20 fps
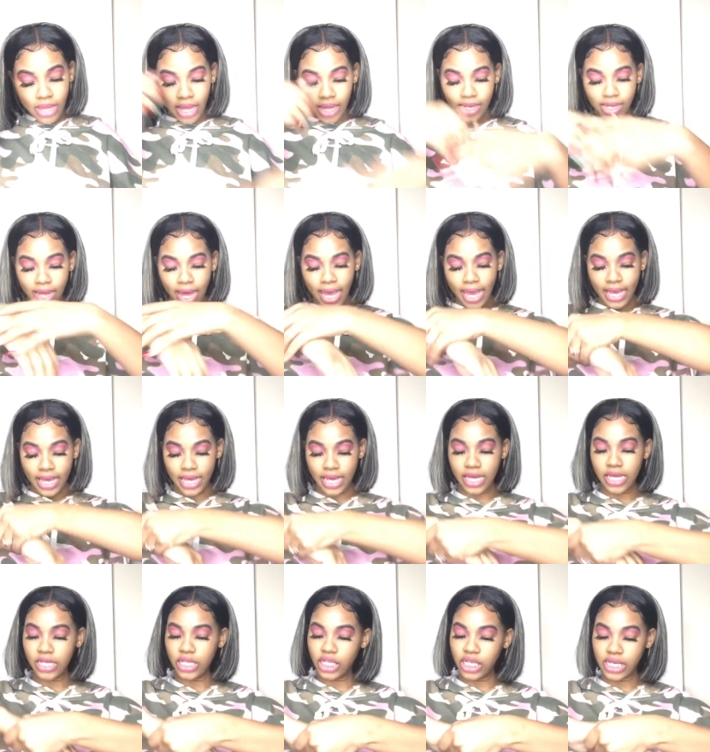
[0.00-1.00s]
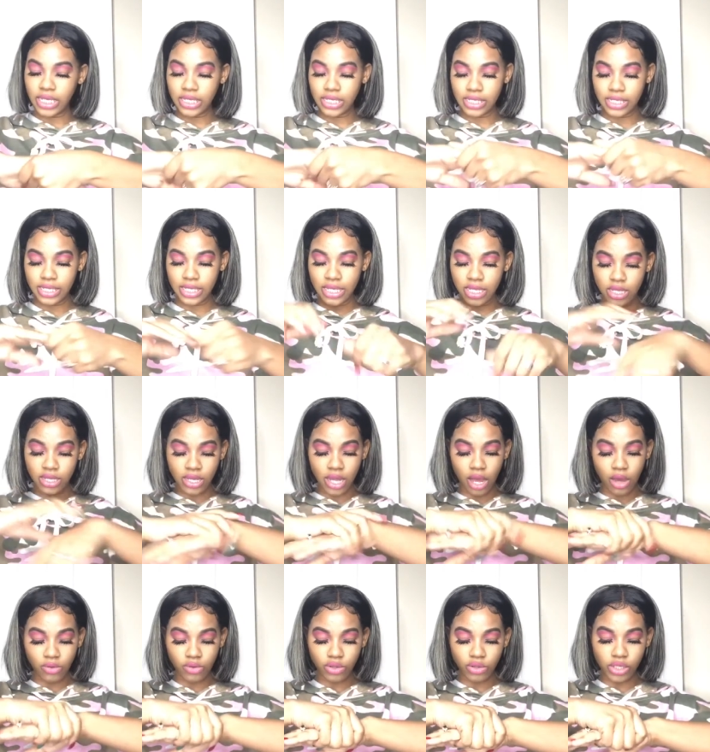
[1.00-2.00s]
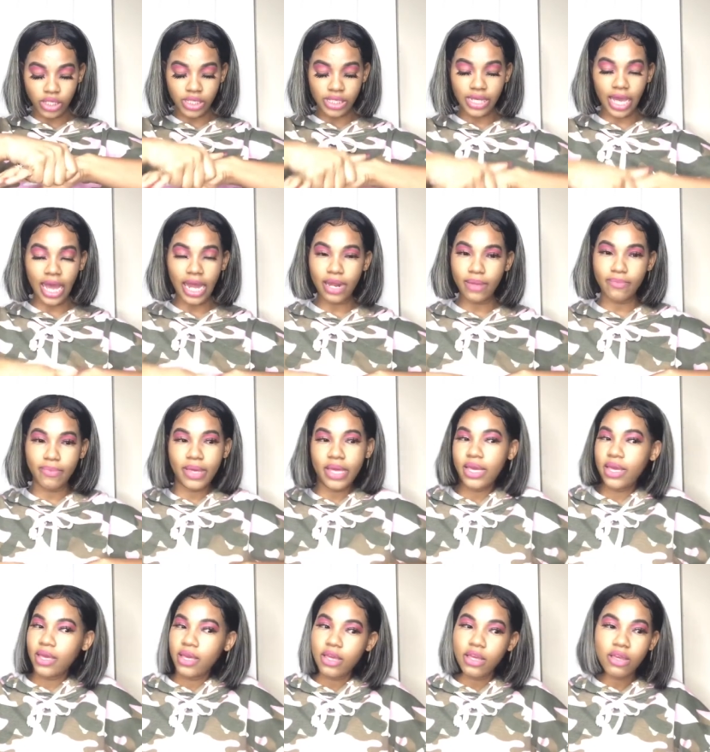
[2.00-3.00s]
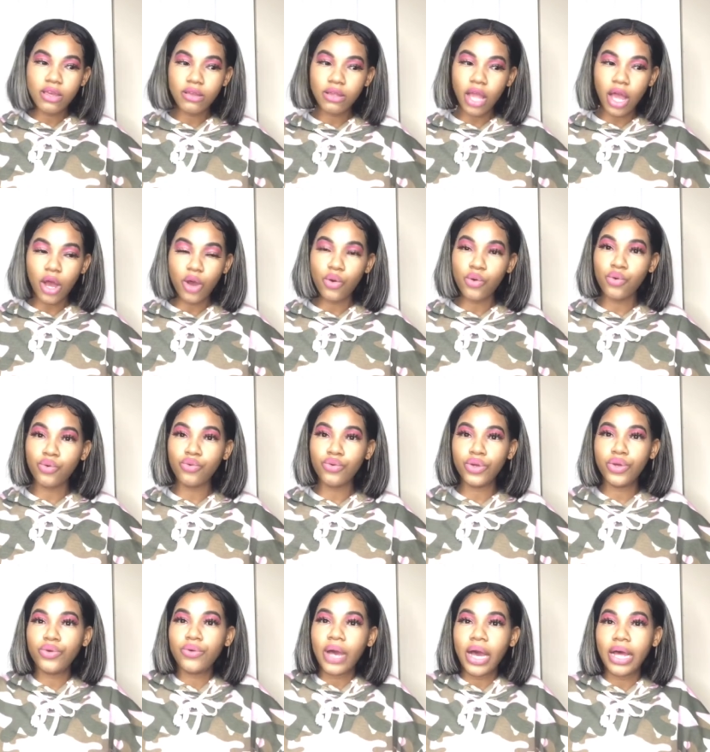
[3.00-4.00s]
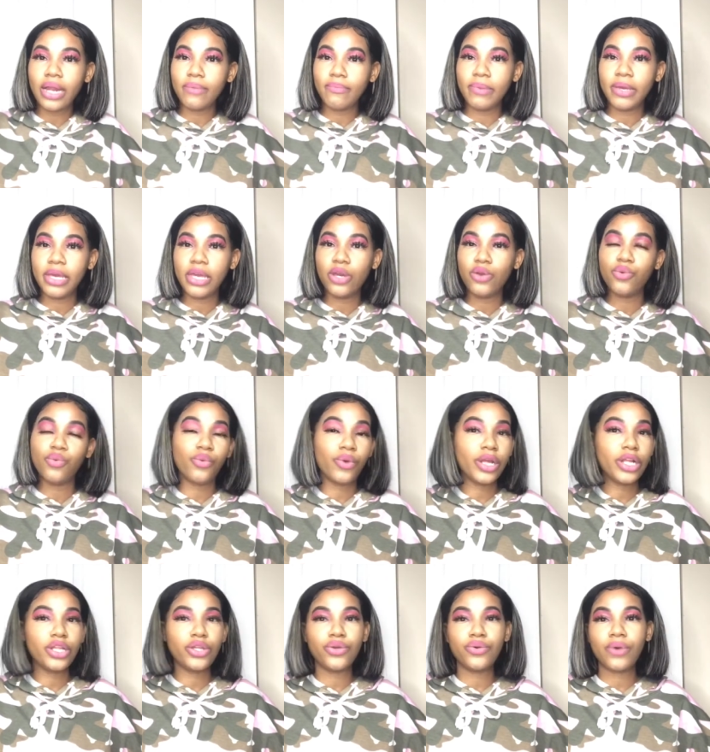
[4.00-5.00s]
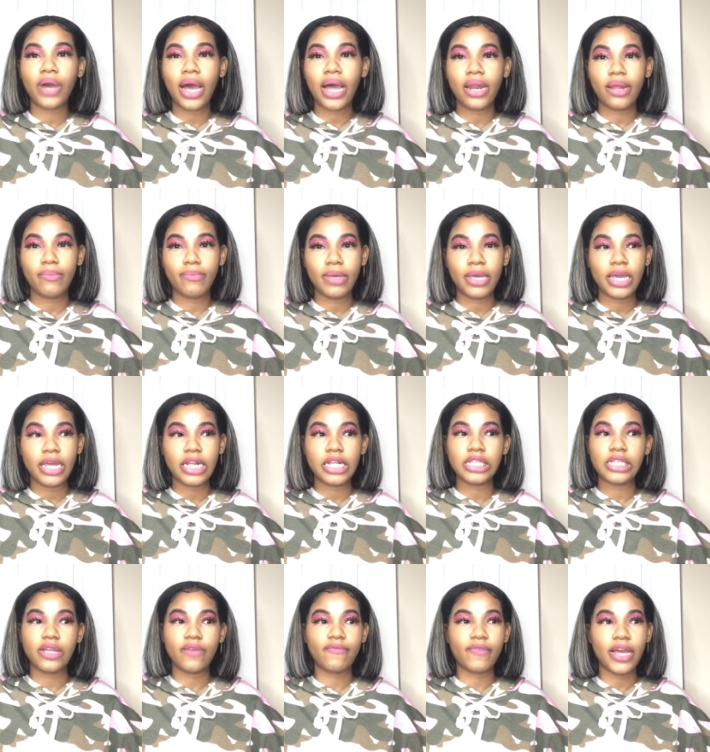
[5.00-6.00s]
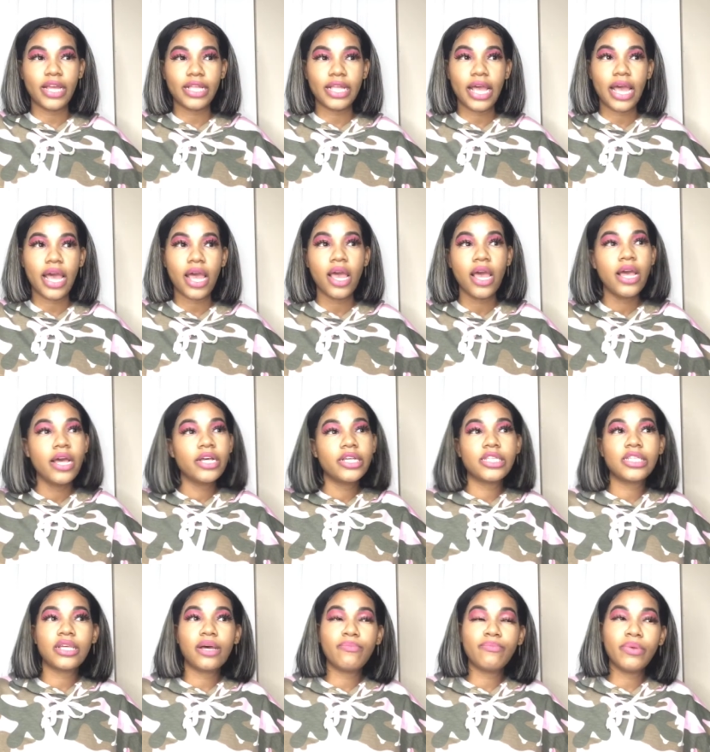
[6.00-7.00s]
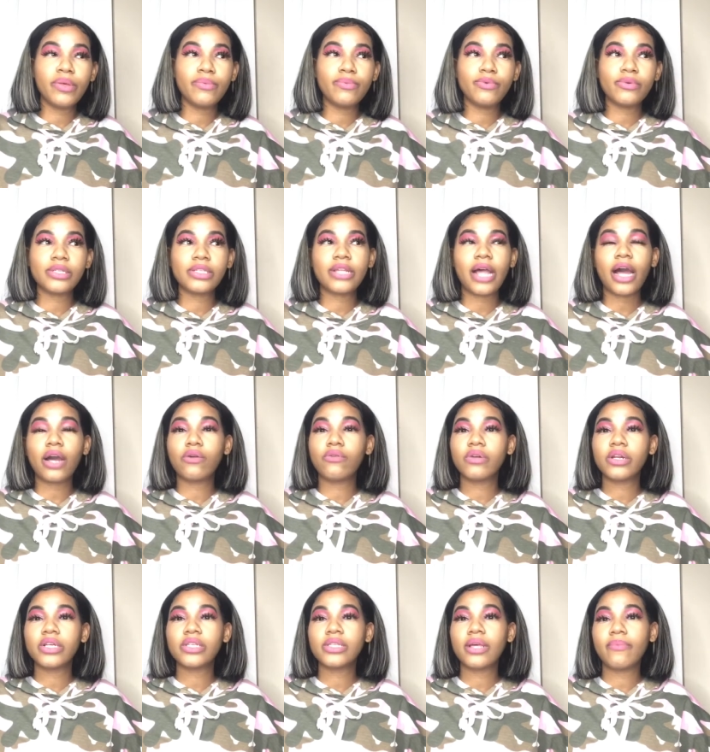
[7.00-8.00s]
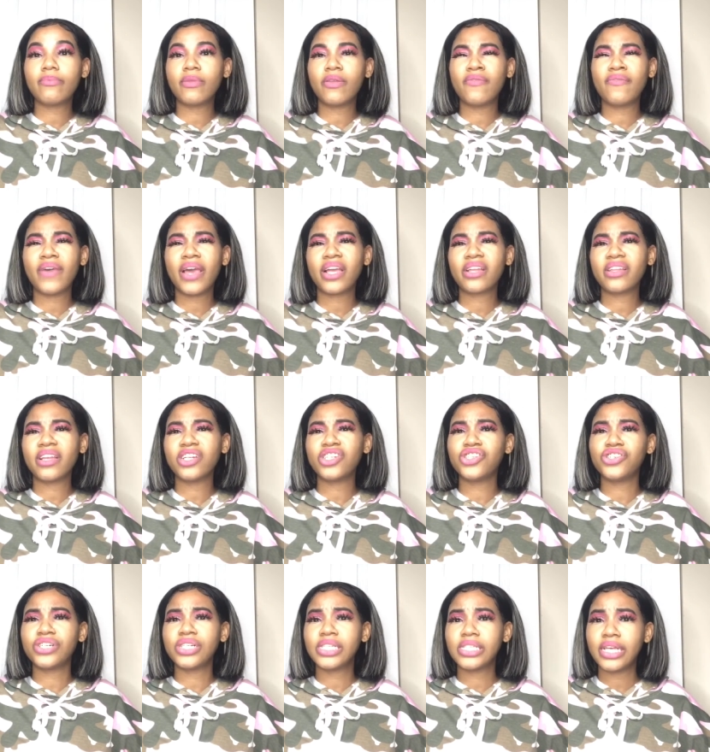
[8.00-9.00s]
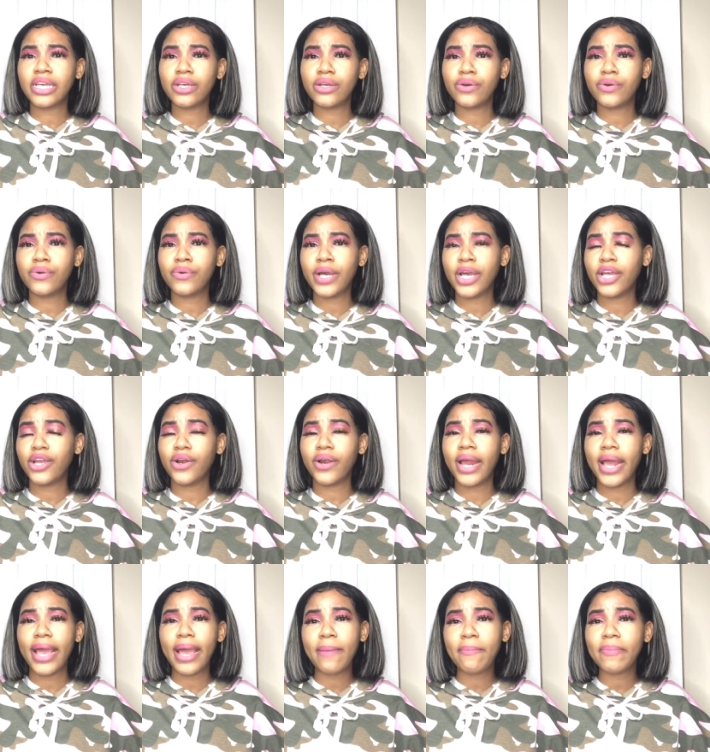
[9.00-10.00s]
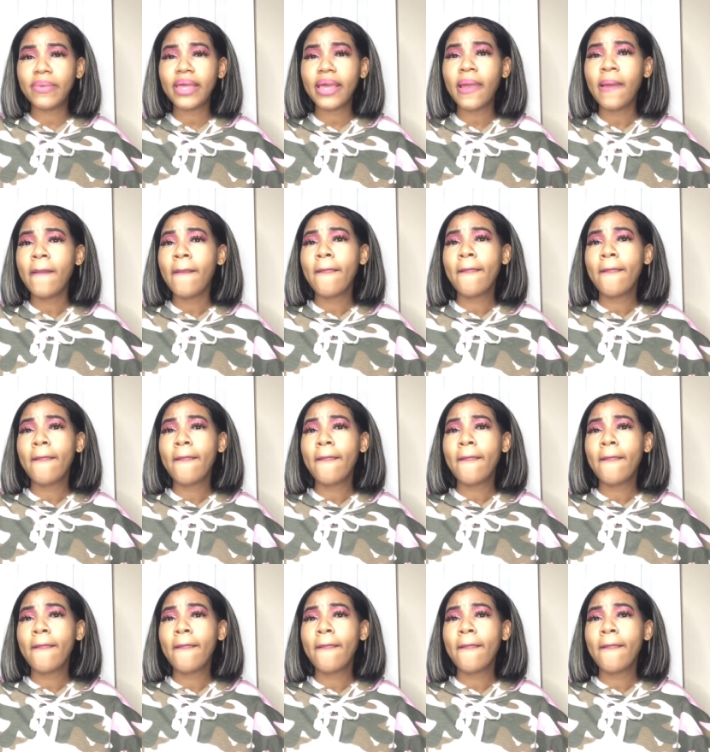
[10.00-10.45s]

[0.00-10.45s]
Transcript: like, it just, you know, you just got to be, you know, who you got to be, when you got to be, and stuff like that. Some people is not going to accept the fact that you're single and you're happy,